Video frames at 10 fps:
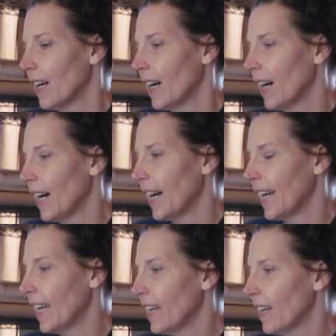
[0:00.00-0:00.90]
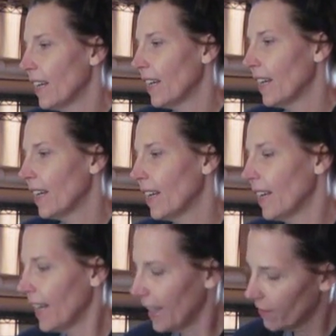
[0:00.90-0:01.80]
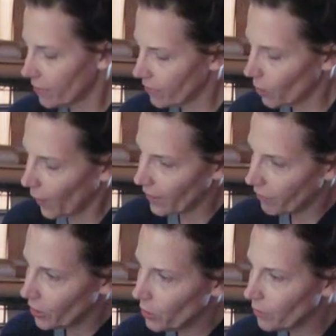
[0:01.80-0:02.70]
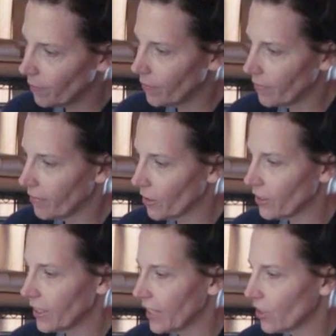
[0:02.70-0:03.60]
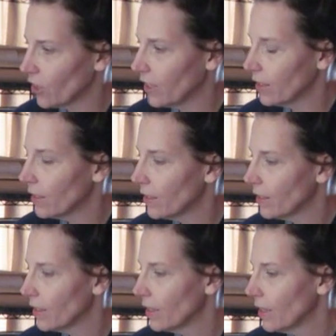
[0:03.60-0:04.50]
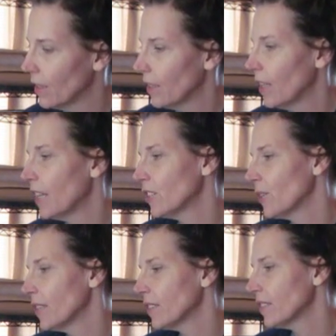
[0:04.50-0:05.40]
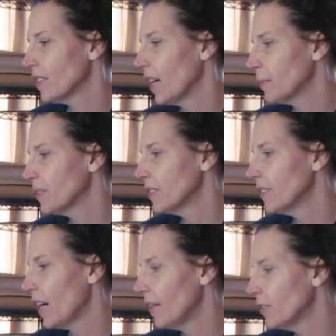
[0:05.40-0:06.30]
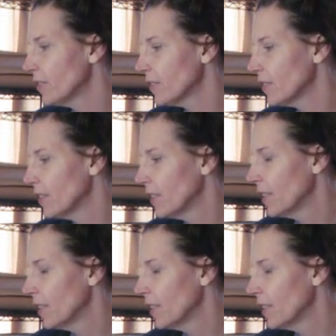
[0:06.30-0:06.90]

I have quite a few first edition Hunter S. Thompson novels.